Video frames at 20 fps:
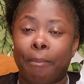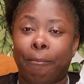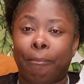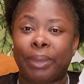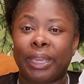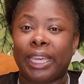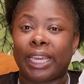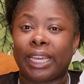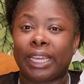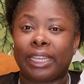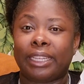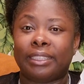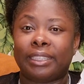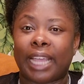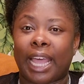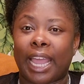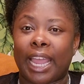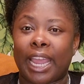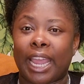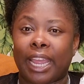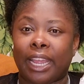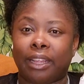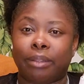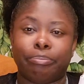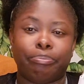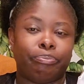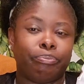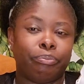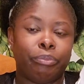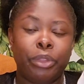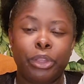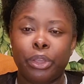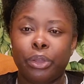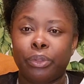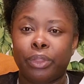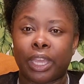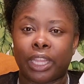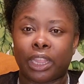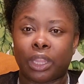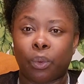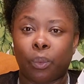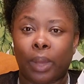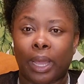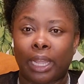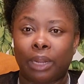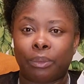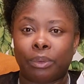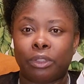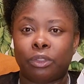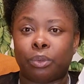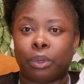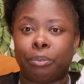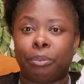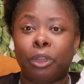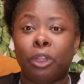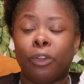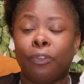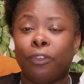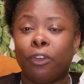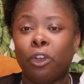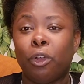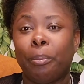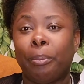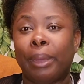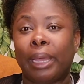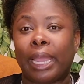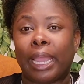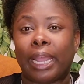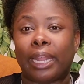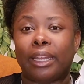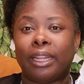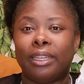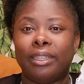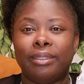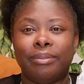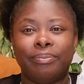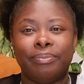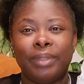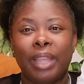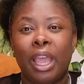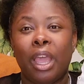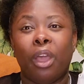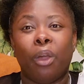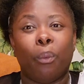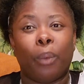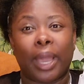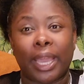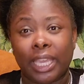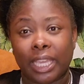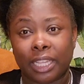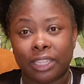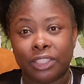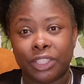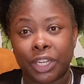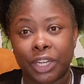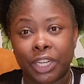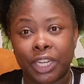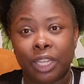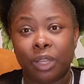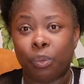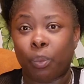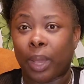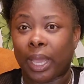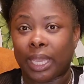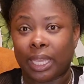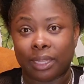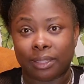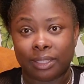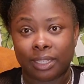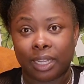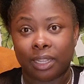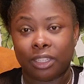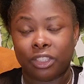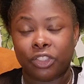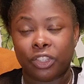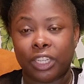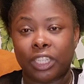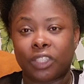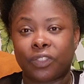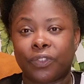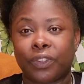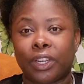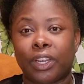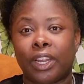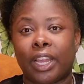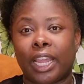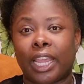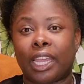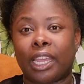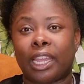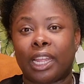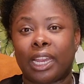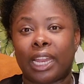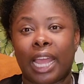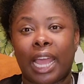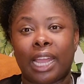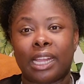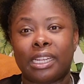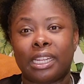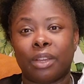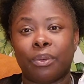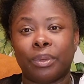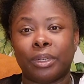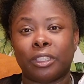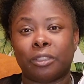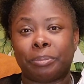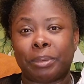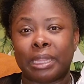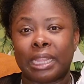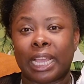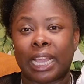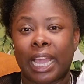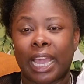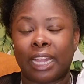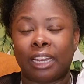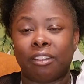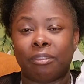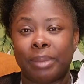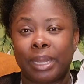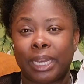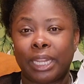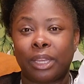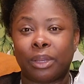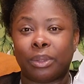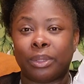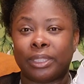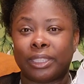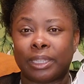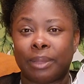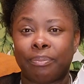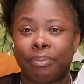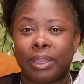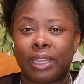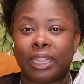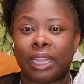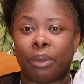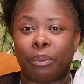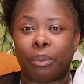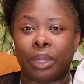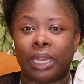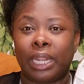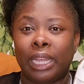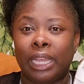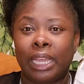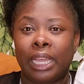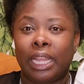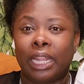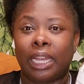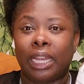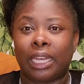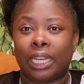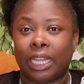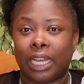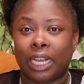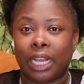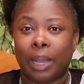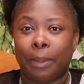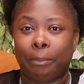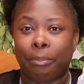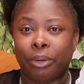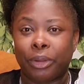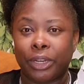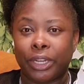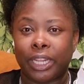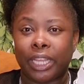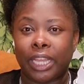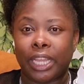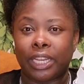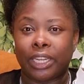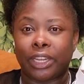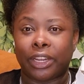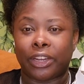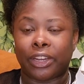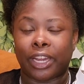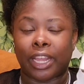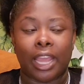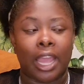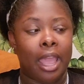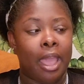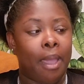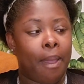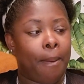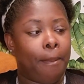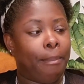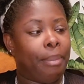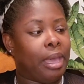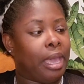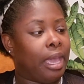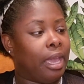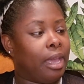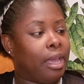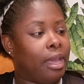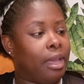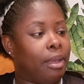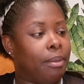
because I knew that the white ones were beautiful, but white gets dirty, white gets color transfer, and I didn't want to spend that kind of money on something that would look pretty dirty. But